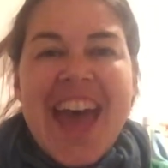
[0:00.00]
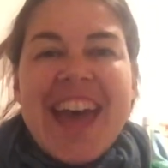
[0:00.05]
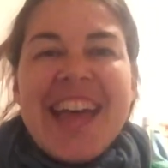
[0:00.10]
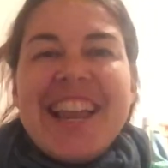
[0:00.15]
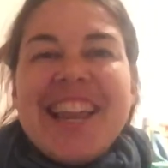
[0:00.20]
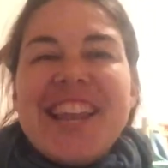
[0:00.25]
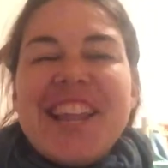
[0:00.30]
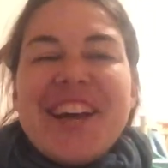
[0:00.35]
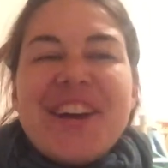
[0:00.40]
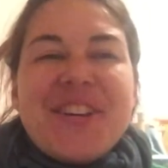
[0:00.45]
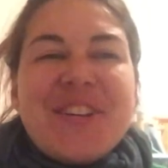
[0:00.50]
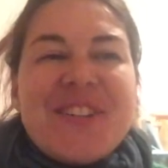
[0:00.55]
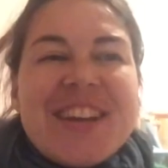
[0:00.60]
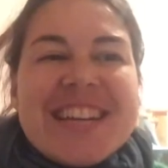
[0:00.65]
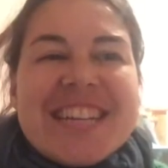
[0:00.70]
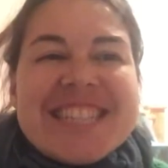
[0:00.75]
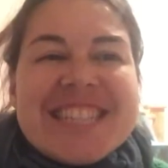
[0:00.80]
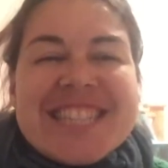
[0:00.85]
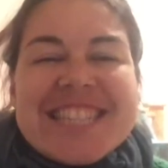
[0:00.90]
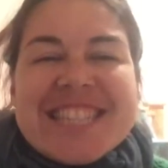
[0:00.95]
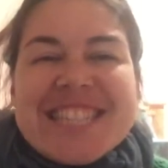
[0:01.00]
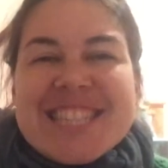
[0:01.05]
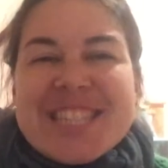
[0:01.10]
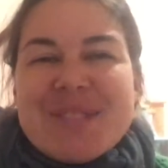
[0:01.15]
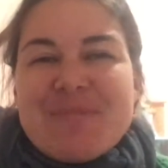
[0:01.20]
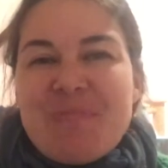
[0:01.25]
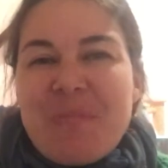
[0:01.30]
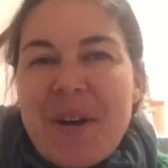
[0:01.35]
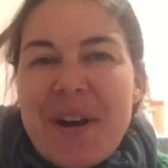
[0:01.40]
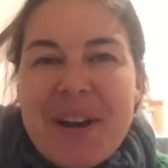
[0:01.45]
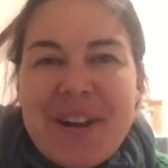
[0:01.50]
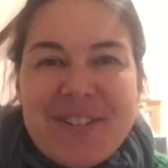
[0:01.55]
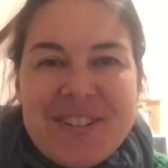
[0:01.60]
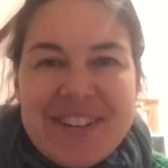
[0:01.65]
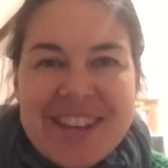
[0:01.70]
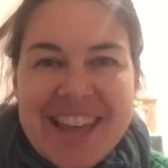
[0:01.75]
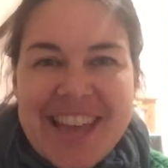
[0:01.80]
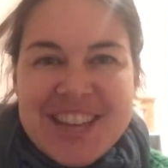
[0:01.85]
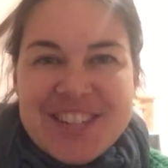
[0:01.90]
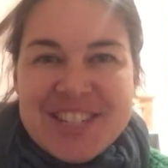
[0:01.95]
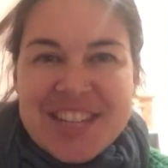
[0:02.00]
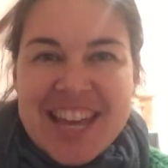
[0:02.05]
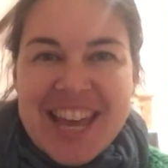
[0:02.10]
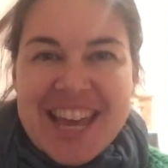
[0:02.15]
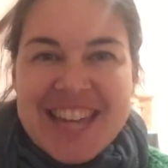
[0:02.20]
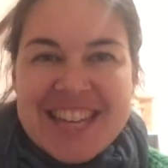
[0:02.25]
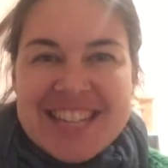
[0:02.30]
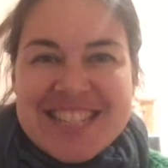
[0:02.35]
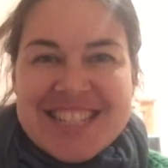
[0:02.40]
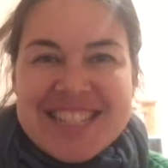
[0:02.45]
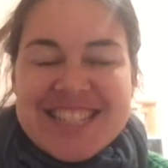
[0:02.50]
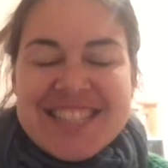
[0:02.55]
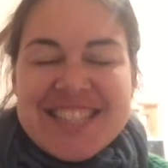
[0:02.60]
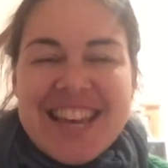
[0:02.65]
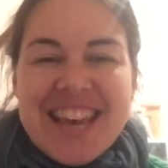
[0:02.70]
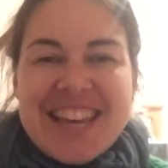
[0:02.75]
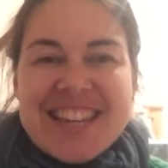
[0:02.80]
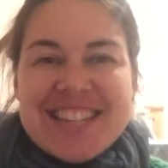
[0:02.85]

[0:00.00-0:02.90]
Hello, inspiring educators.